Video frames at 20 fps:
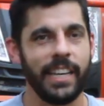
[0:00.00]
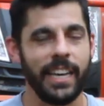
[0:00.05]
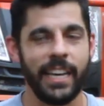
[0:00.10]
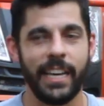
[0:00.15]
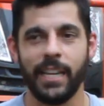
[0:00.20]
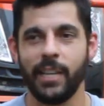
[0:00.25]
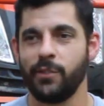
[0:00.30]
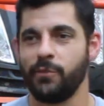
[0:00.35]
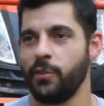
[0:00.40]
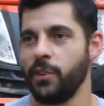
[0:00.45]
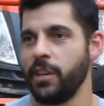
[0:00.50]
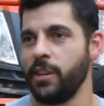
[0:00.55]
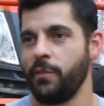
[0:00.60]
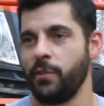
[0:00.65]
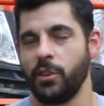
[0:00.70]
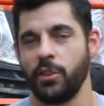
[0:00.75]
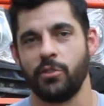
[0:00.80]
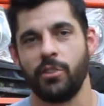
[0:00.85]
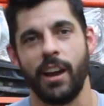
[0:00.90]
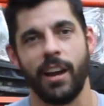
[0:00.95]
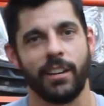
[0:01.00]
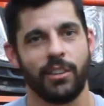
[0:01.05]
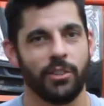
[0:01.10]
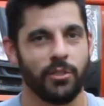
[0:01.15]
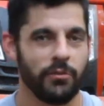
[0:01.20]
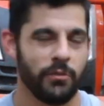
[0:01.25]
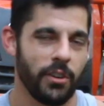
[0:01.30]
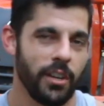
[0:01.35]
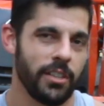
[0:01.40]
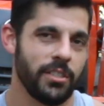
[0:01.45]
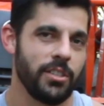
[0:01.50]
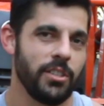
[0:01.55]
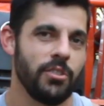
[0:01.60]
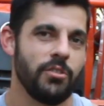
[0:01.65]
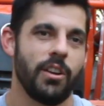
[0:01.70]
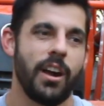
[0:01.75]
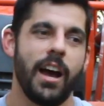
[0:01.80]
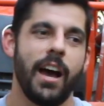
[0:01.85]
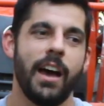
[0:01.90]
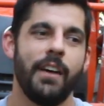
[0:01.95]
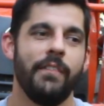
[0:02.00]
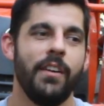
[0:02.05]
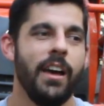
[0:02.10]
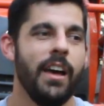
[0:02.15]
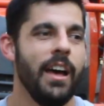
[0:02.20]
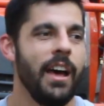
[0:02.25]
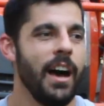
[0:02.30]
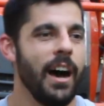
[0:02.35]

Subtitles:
keys for different tractors for us to drive.